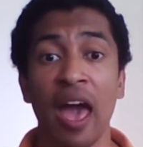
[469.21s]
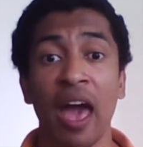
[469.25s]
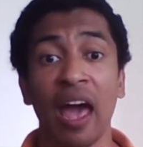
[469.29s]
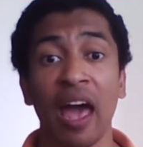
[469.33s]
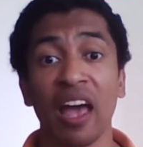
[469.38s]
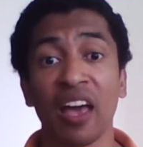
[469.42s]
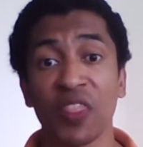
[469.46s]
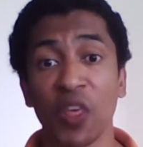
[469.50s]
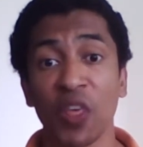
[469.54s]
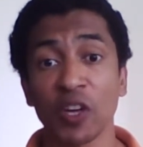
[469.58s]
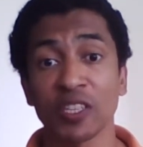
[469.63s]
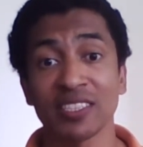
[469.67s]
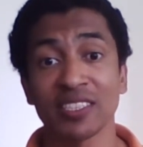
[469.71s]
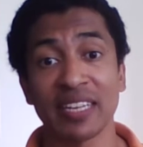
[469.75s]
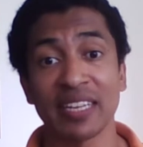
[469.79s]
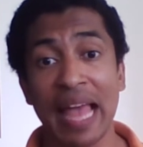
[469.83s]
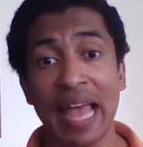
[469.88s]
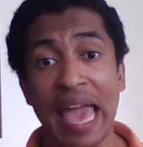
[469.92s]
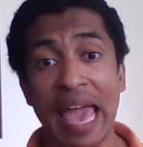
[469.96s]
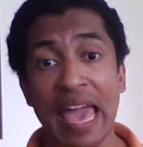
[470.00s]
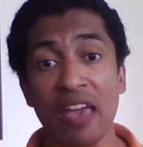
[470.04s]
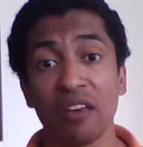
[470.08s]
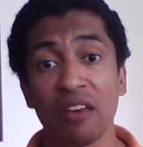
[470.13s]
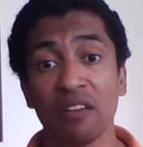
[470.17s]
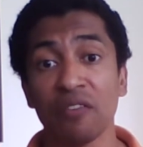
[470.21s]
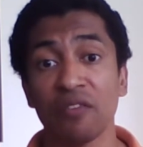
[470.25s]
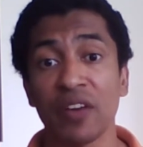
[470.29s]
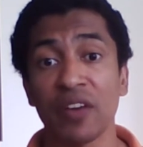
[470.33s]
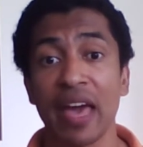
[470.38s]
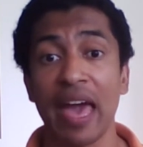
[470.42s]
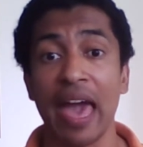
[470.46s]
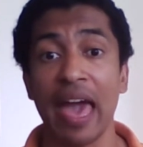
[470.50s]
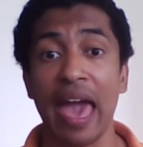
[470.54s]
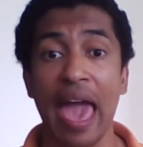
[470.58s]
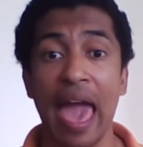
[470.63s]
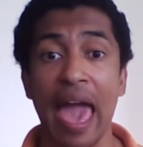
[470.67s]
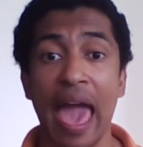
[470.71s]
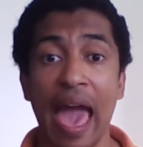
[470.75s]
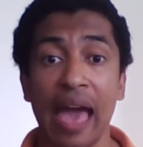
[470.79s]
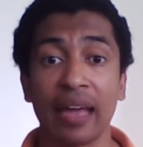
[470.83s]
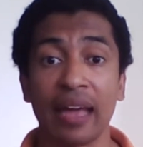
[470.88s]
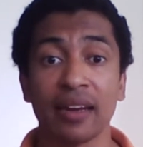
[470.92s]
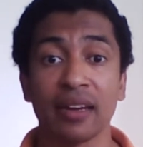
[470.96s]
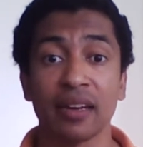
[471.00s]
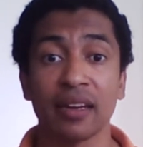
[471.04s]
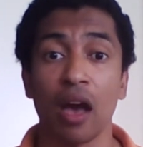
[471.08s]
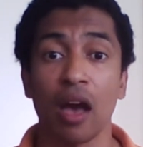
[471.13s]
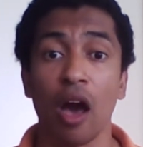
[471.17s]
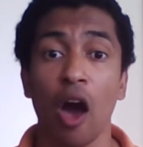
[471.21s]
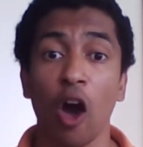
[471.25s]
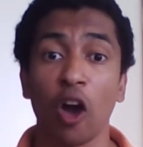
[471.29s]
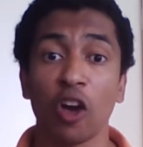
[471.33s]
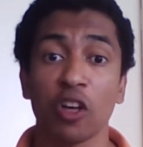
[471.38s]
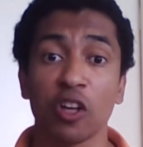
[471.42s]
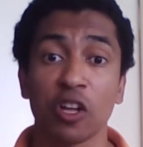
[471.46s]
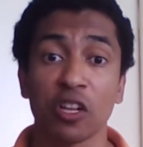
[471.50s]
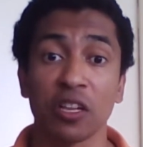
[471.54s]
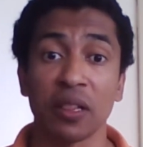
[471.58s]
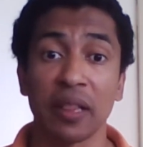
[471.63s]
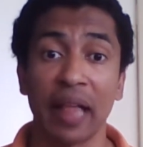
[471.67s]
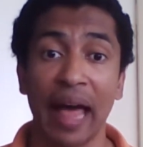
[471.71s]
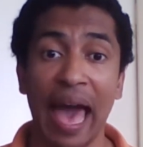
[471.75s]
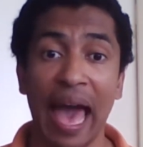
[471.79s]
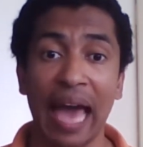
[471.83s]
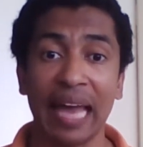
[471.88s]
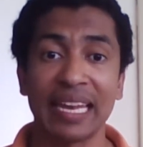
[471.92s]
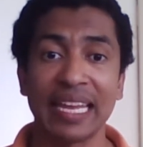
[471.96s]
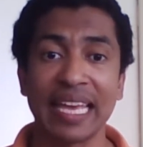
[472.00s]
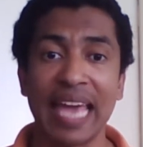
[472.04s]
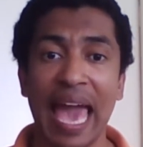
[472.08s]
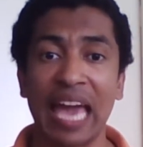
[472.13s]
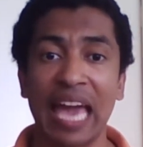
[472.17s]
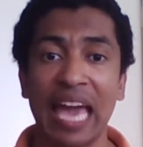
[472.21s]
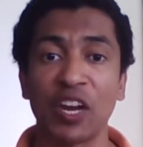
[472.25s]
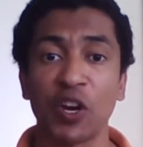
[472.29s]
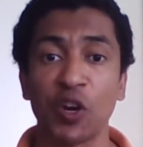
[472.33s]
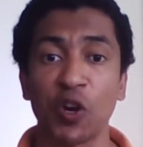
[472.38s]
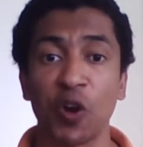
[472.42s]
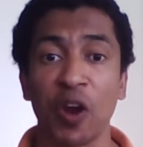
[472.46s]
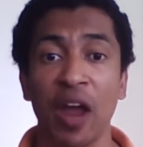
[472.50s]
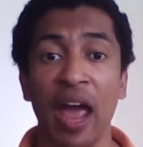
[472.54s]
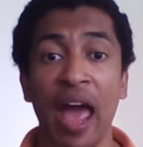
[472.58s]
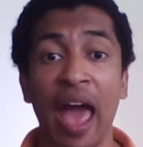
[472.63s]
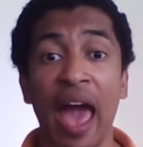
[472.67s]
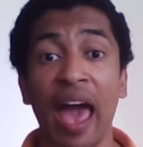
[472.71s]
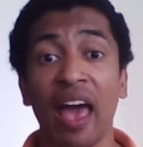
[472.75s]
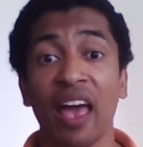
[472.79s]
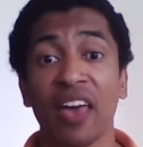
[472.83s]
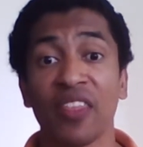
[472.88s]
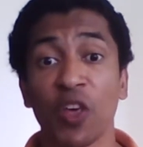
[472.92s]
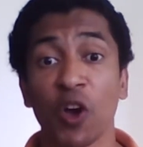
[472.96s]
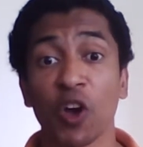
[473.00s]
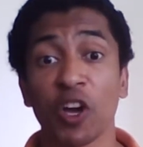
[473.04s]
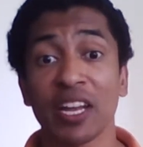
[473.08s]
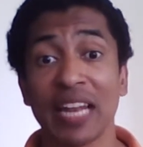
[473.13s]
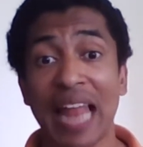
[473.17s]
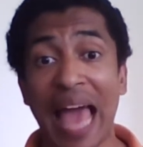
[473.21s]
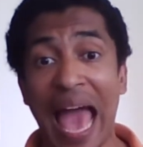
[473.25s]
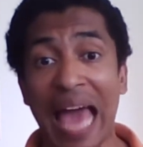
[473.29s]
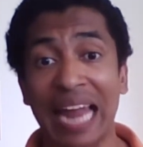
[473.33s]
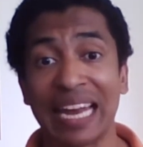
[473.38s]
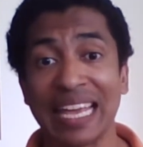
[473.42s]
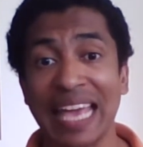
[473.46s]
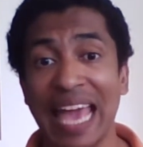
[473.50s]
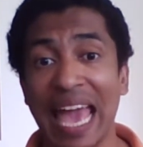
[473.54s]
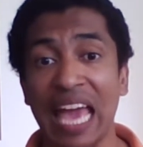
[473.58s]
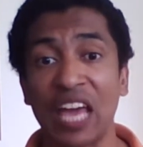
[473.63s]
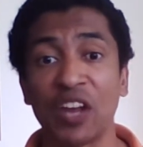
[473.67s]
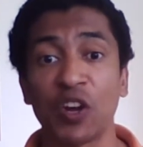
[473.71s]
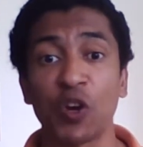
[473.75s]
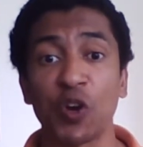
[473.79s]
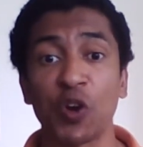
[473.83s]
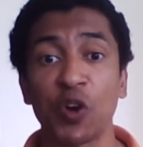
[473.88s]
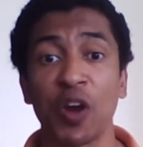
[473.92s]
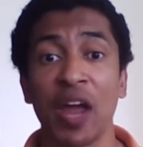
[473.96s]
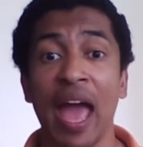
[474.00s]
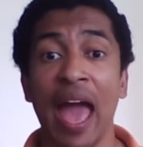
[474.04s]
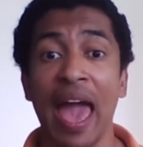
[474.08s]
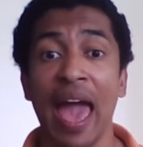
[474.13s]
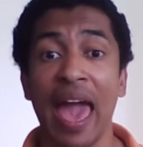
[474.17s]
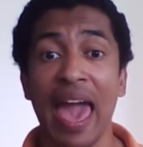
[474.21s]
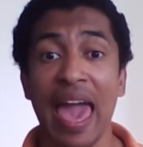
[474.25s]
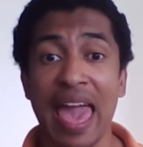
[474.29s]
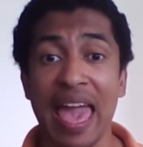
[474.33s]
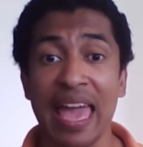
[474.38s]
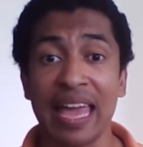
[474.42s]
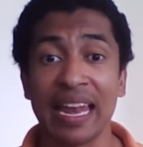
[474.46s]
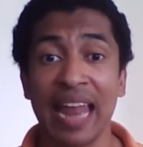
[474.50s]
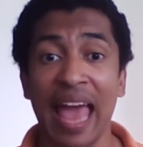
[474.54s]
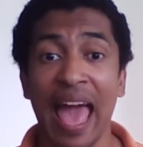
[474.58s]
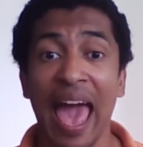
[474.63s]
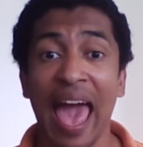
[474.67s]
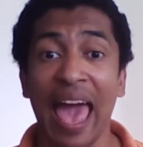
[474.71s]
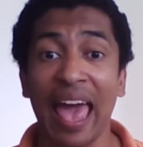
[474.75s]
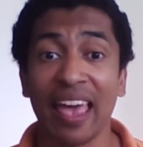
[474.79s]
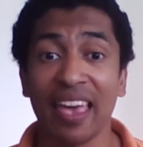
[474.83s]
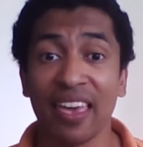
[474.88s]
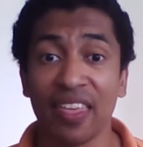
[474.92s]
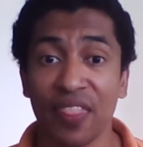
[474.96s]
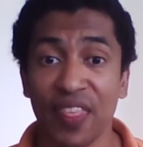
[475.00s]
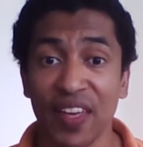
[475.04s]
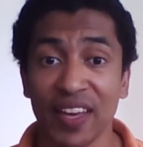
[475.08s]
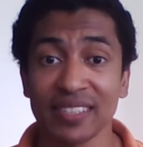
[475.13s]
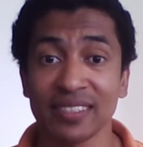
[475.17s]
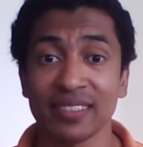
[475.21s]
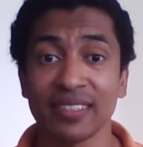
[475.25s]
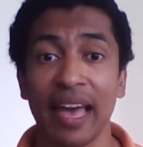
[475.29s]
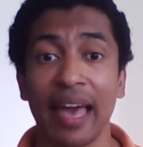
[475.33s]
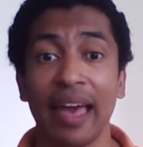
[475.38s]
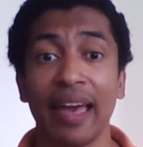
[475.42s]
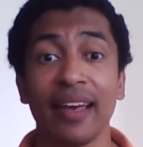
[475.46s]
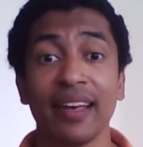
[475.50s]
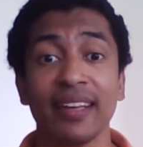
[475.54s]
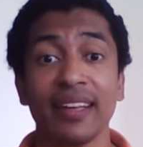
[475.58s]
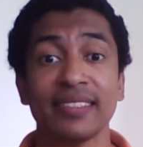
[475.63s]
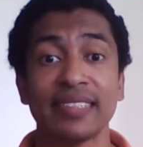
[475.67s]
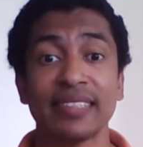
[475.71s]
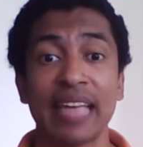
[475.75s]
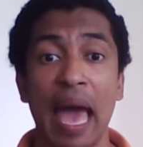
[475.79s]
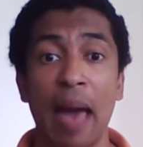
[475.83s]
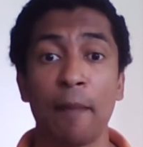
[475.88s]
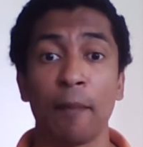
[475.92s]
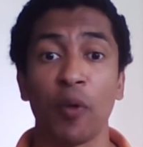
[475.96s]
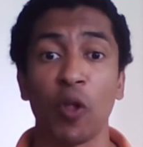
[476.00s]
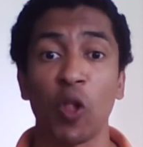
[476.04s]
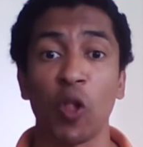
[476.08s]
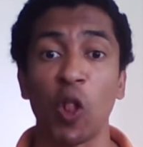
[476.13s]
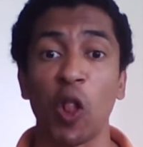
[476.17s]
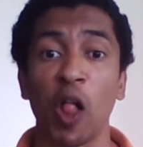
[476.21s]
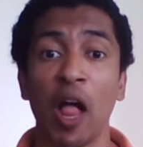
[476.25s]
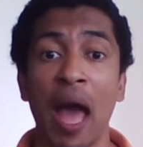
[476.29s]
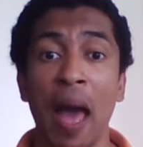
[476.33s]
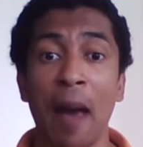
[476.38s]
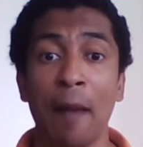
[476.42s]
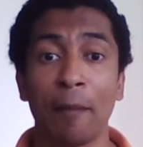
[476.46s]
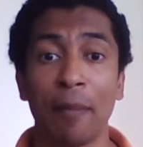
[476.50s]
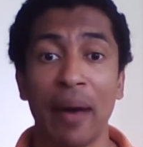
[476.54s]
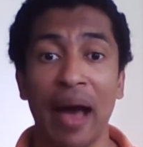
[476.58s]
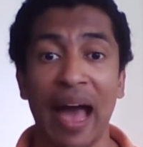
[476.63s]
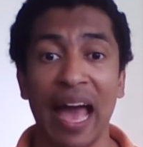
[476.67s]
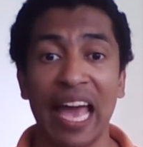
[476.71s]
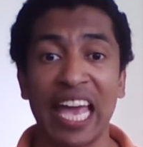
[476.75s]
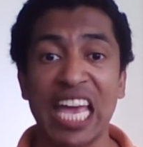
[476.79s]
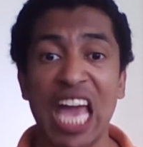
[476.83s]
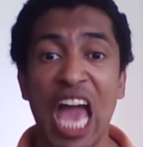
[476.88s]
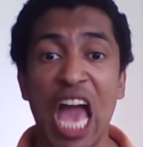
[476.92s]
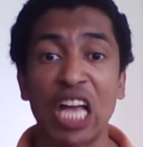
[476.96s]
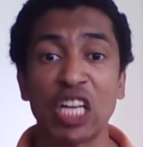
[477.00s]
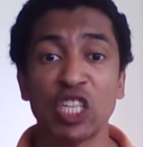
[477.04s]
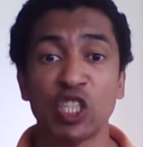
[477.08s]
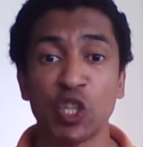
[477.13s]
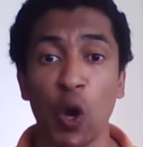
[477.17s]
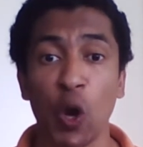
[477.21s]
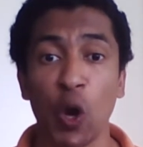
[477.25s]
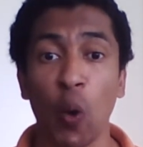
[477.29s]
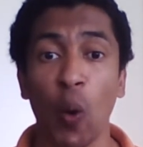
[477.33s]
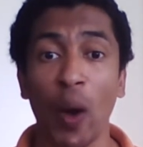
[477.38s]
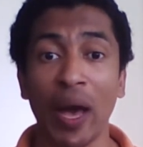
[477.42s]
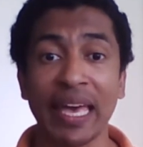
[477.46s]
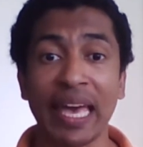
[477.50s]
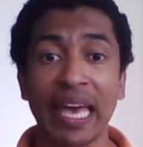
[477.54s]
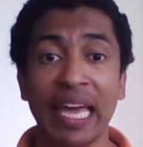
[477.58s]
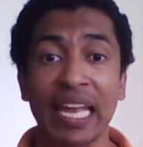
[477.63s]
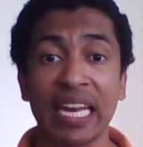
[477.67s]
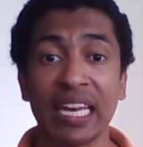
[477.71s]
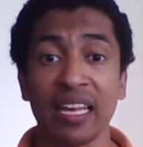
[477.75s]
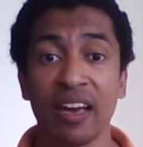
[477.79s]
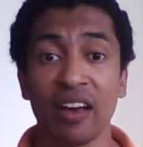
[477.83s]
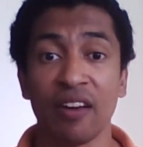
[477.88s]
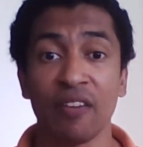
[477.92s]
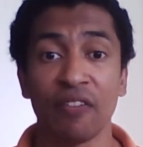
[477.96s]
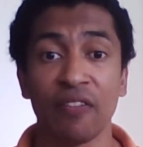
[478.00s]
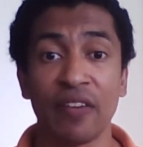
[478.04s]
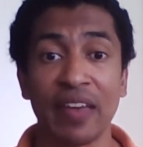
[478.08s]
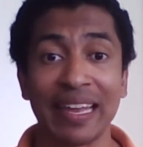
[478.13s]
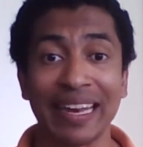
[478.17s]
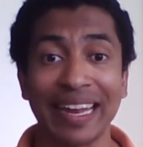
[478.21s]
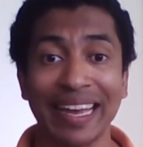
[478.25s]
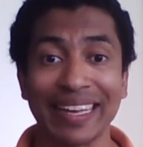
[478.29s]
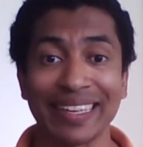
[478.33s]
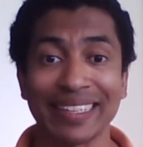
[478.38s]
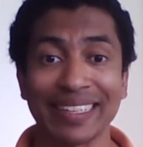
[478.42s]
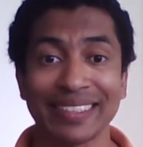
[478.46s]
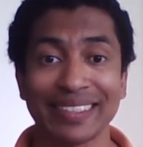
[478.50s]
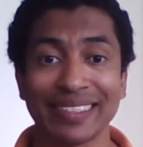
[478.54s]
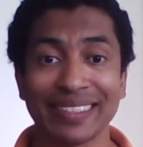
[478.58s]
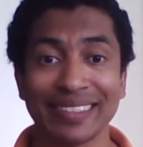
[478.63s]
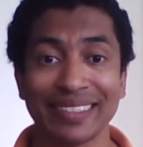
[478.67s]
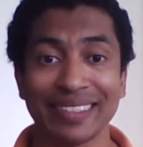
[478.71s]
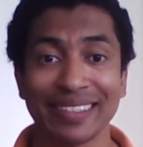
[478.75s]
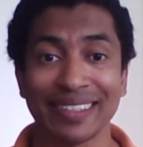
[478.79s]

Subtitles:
the slave, and a gladiator, the gladiator, in this example by Joaquin Phoenix.